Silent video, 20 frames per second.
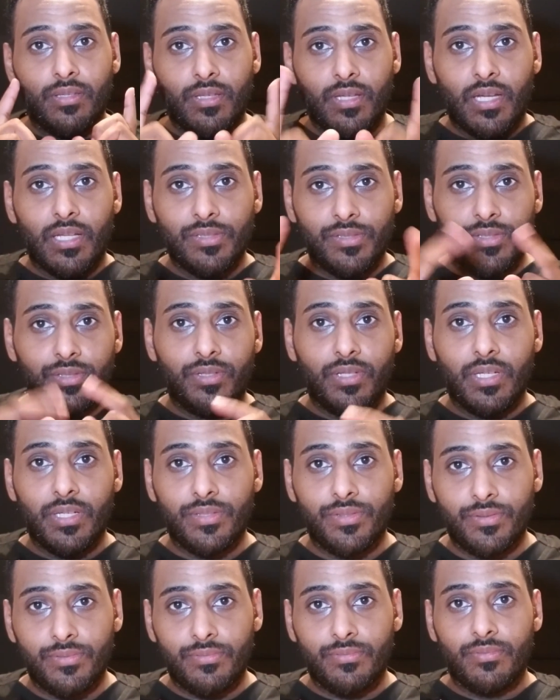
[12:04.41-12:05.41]
I'll see you
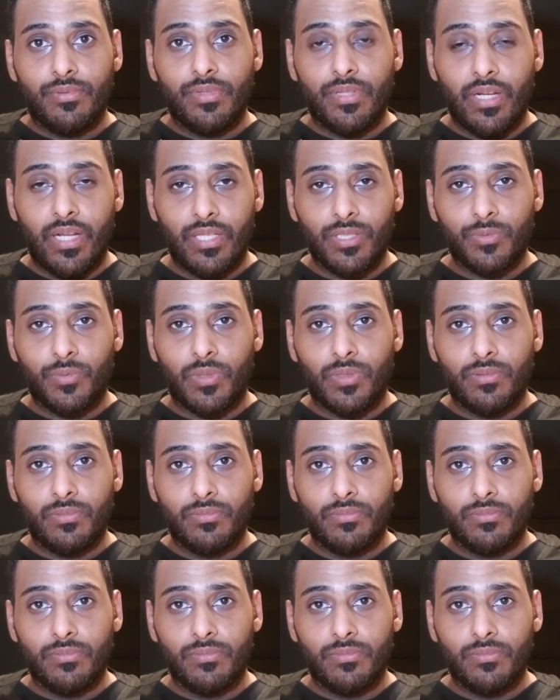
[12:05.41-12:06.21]
guys in the next one.